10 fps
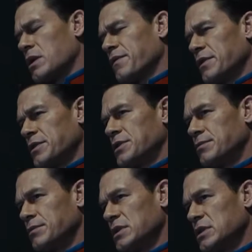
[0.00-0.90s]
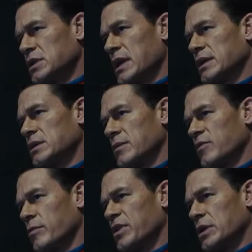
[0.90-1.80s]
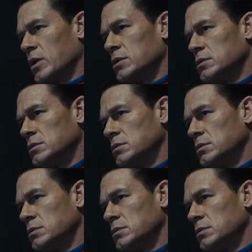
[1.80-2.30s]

60s, 70s. 80s. I want to see an old